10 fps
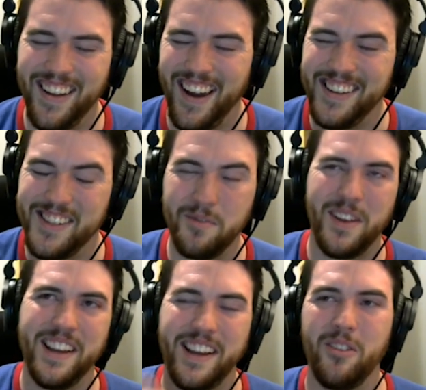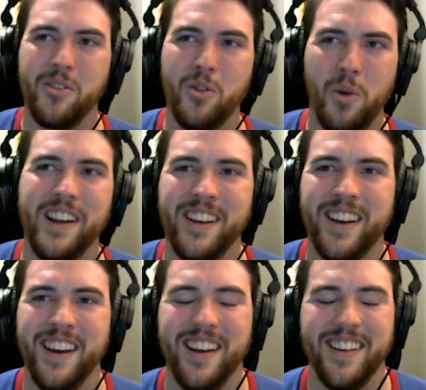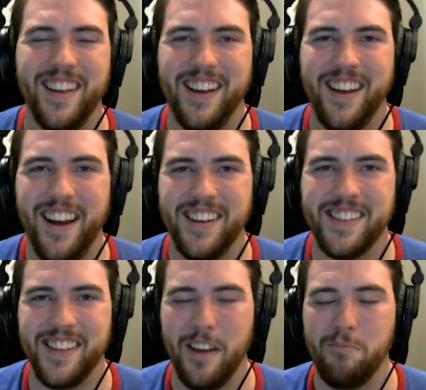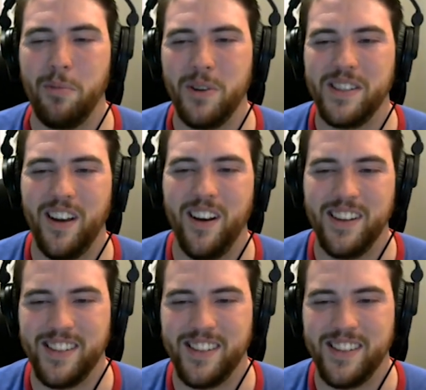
I do like how quick that guy's inputs are.